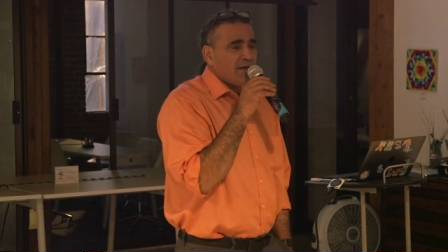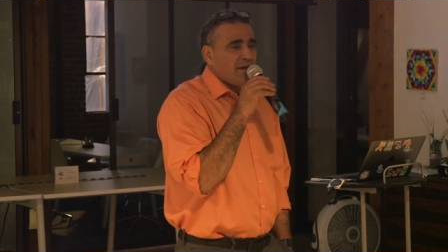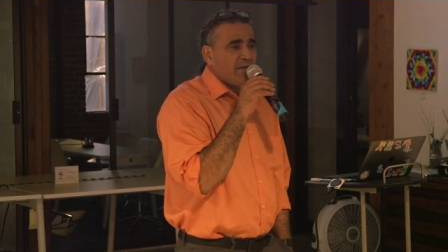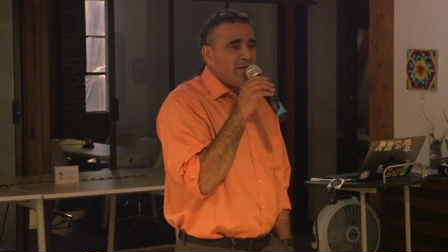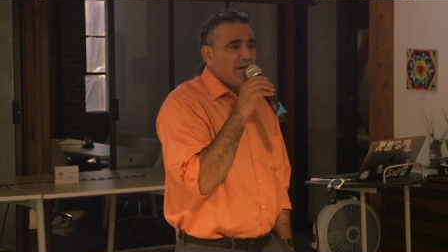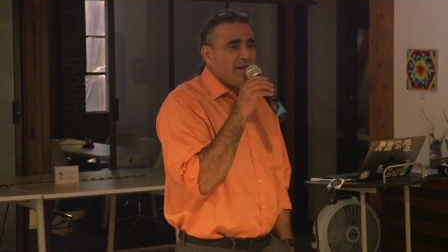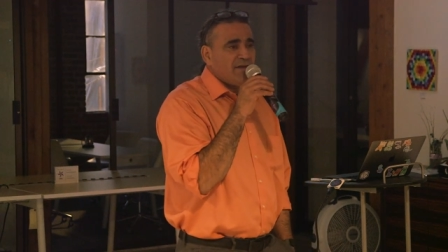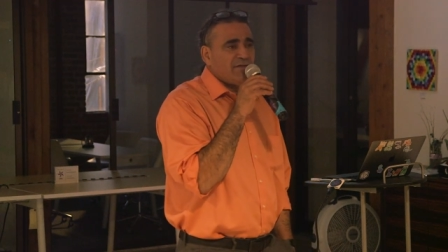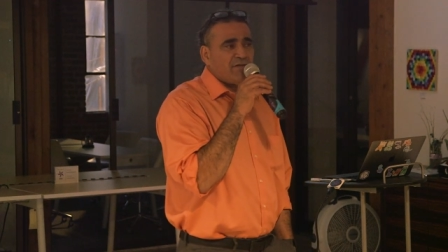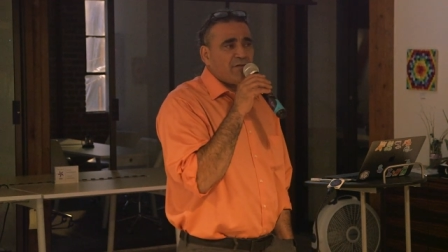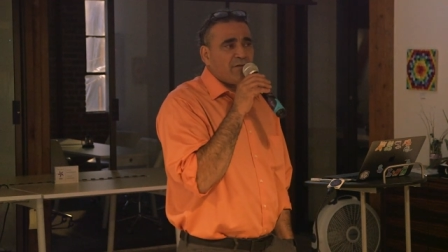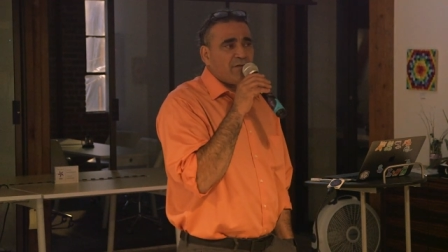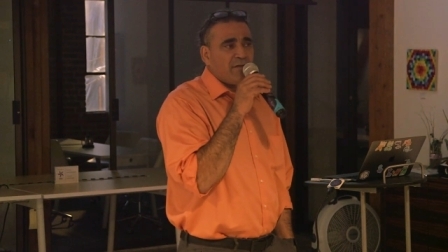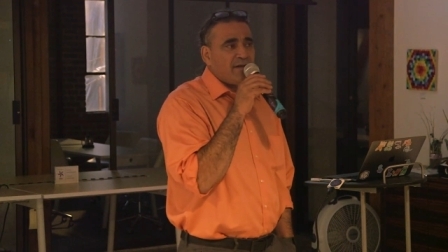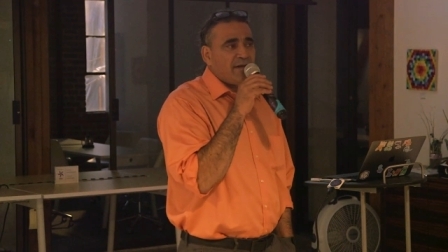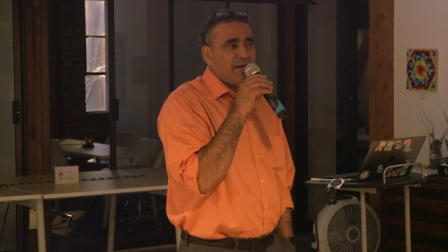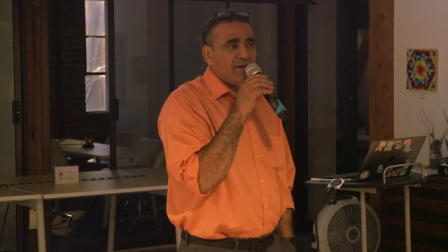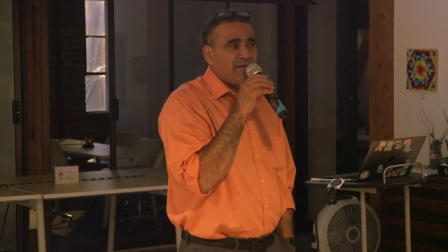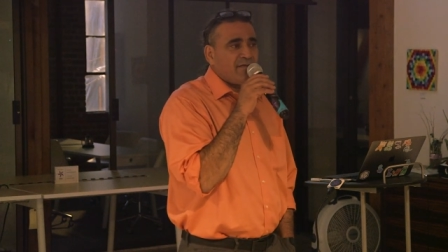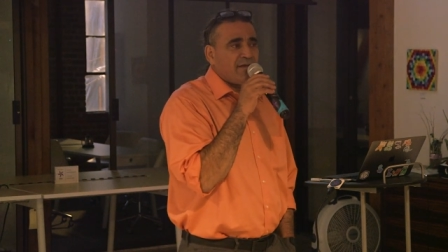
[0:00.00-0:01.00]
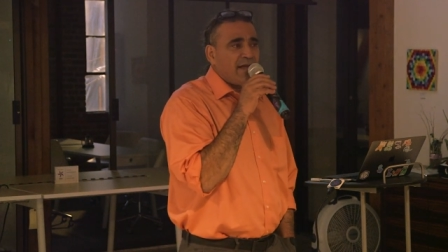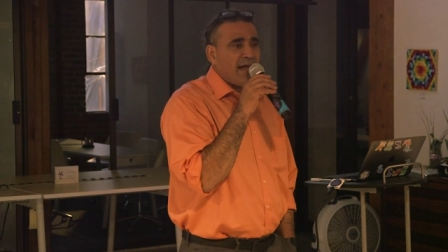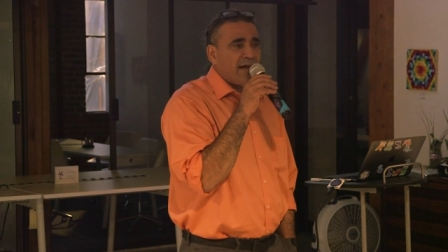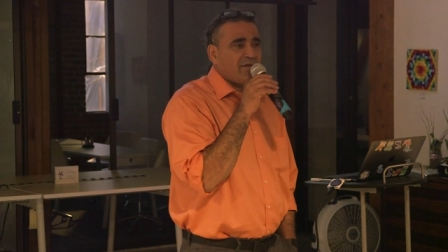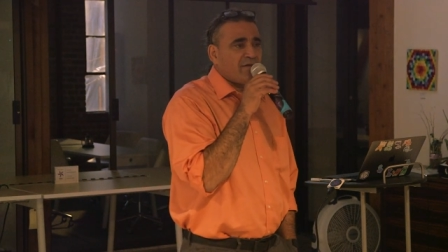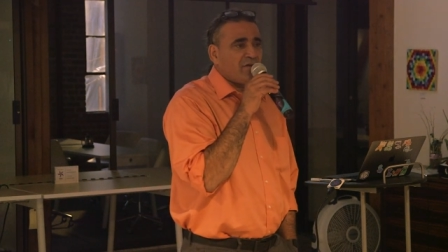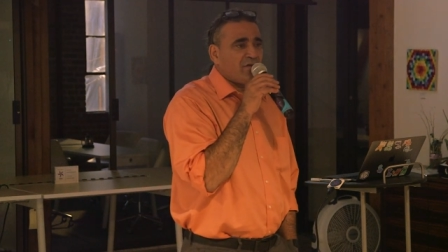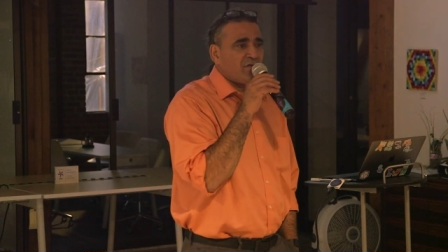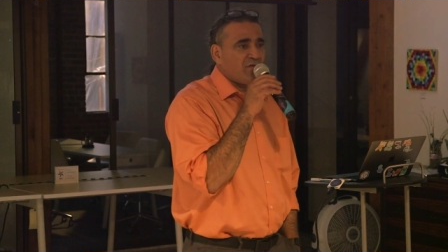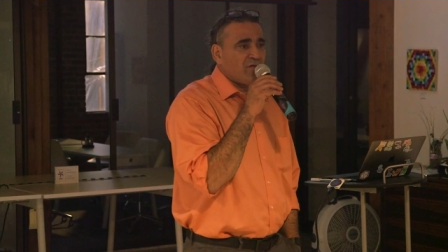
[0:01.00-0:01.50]
And these are the
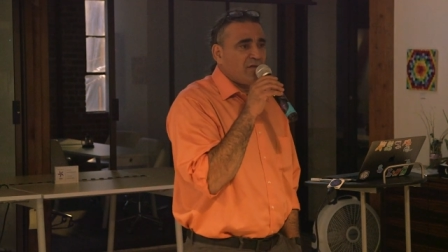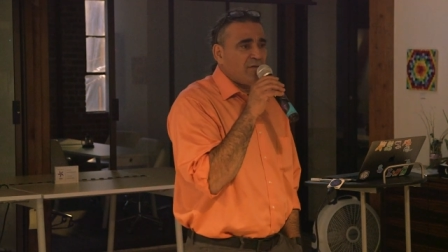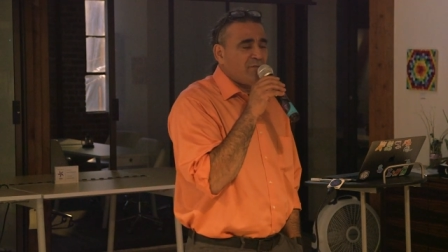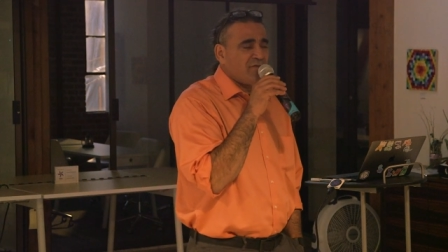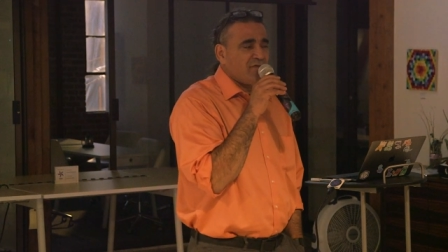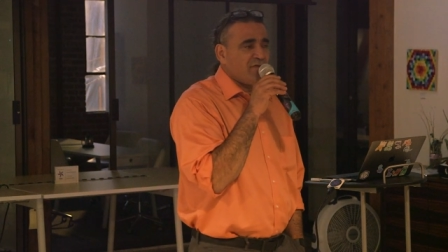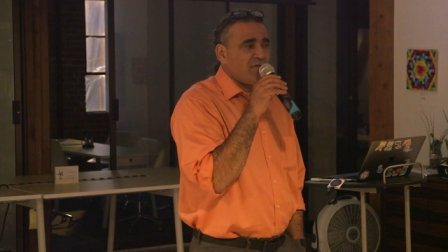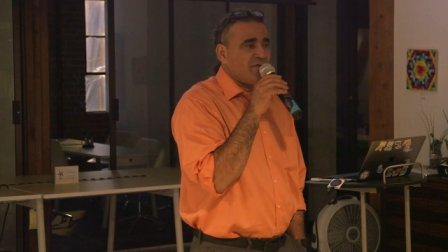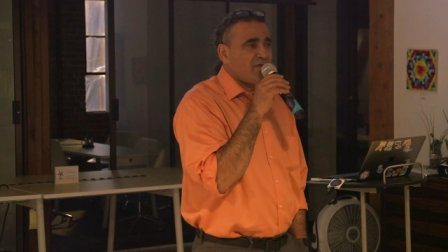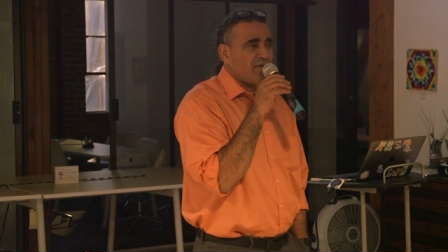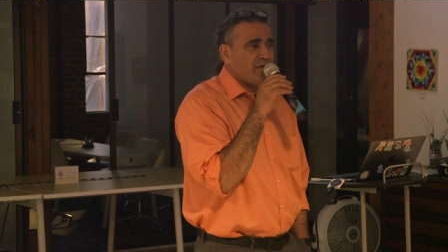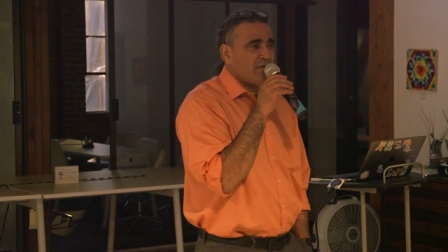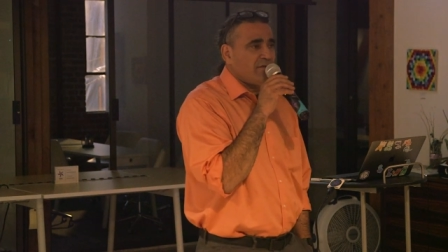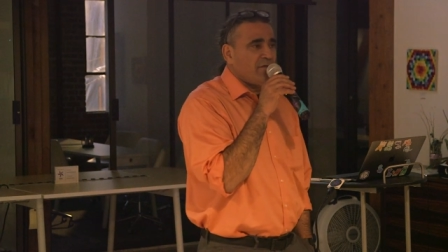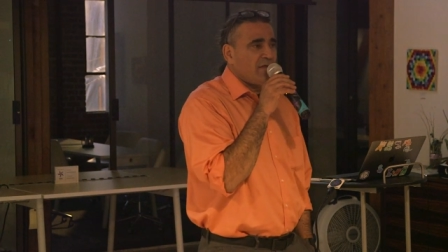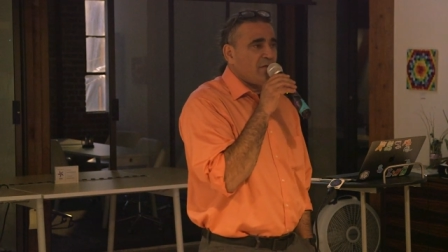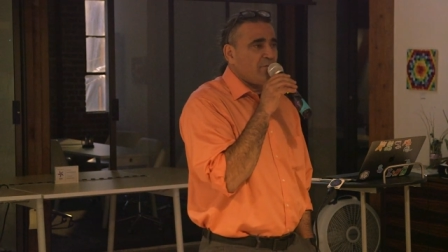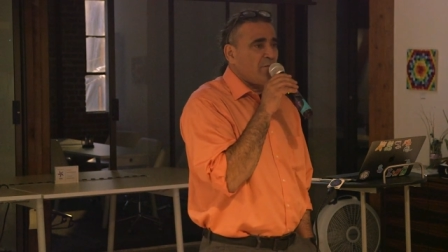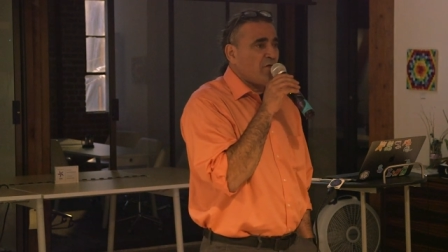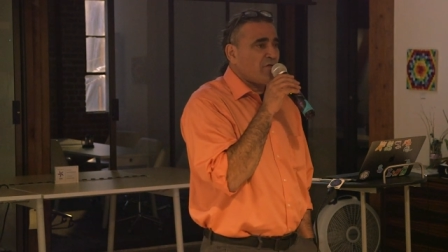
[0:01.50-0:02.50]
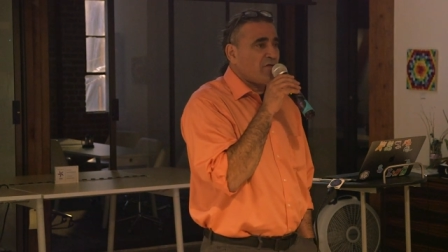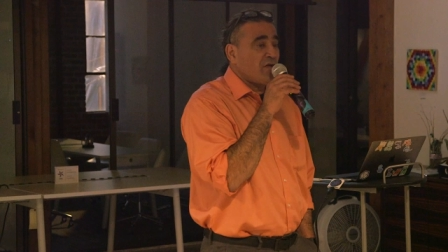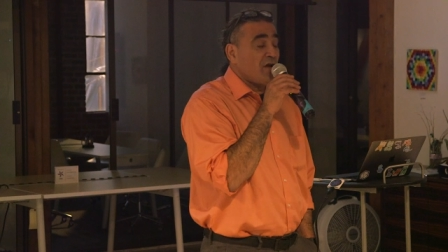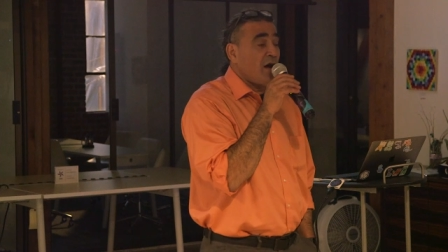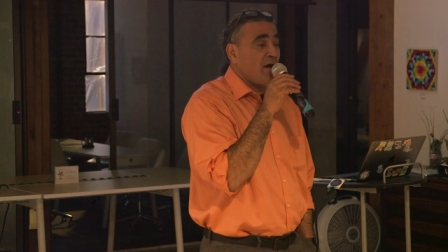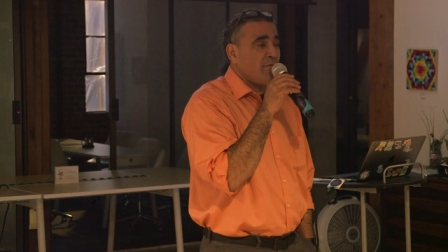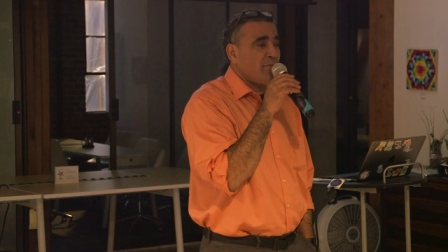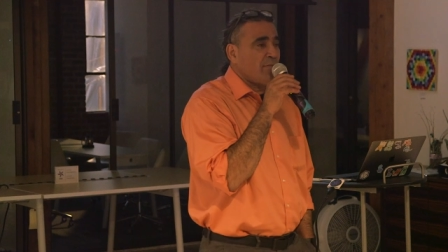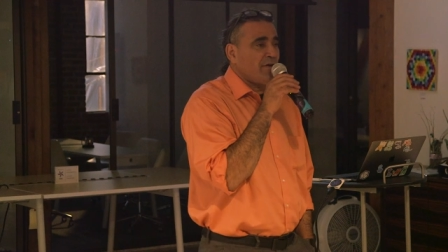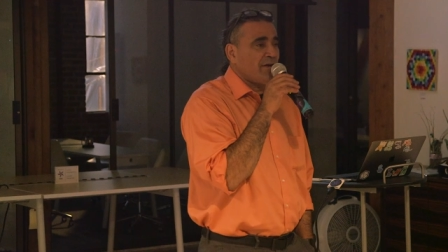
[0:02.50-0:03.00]
exact descriptions of the most
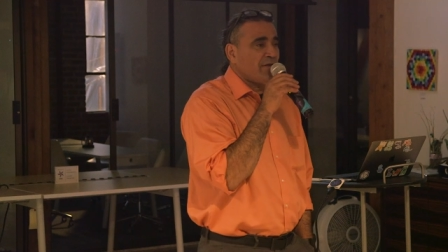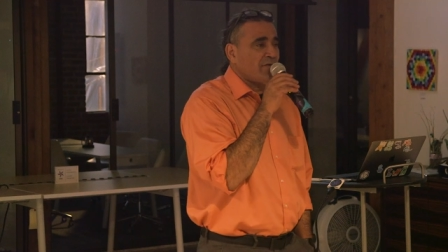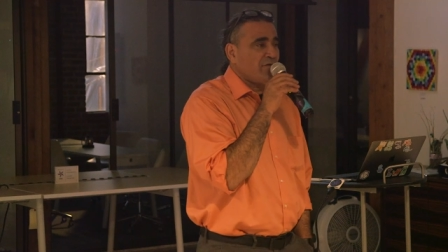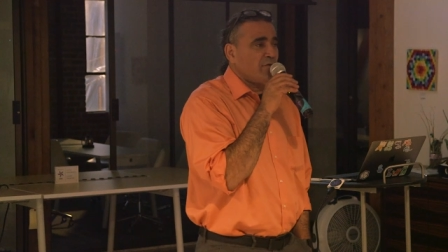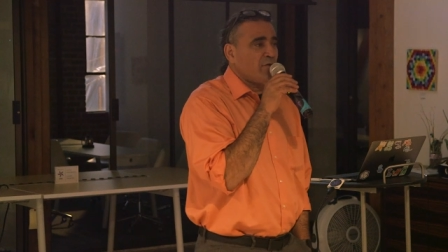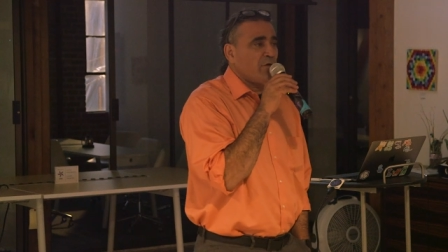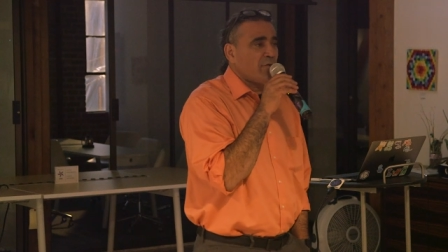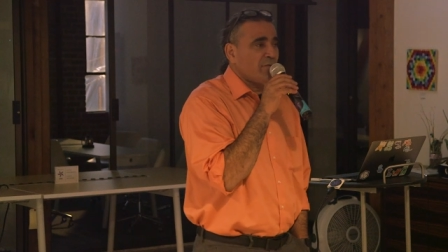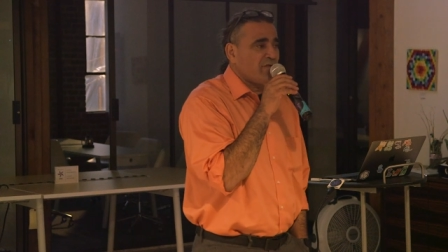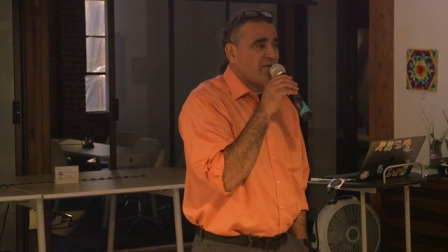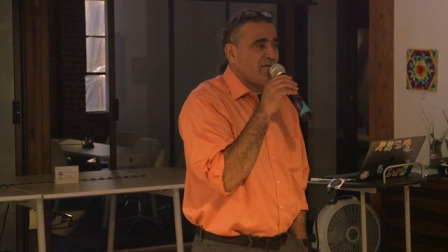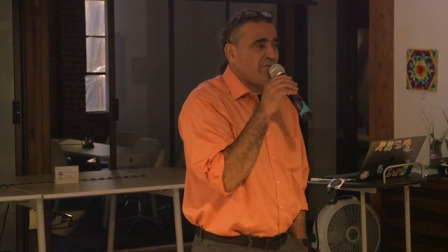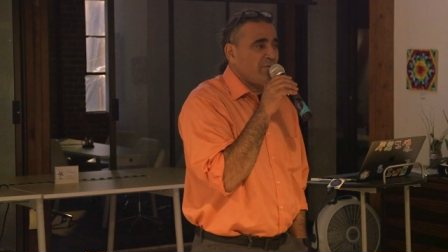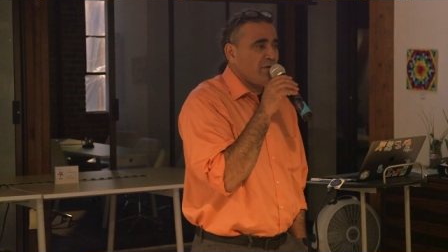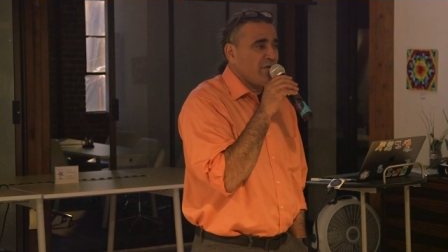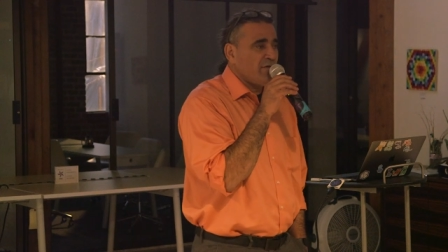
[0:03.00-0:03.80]
complex forms of